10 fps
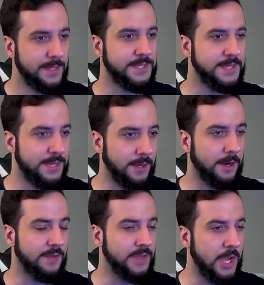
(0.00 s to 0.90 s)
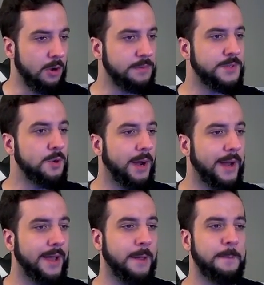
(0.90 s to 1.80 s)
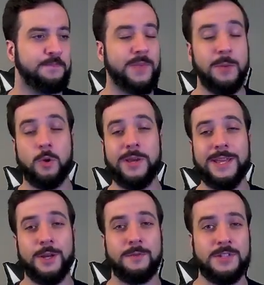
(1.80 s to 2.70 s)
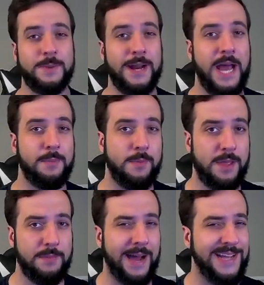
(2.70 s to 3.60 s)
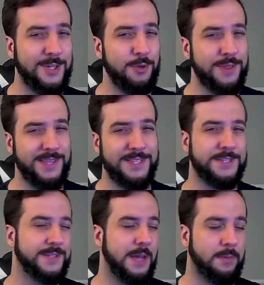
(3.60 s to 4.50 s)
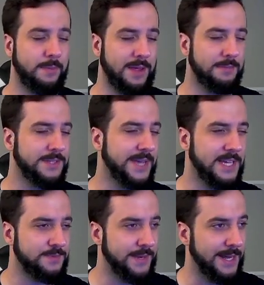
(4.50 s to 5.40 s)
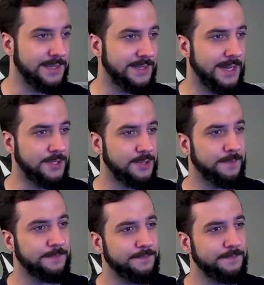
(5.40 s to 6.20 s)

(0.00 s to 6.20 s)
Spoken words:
Let's see here. If they go up too high, I'm going to get nervous about Hyper Beam. I don't think this is Hyper Beam. This has to be Night Slash.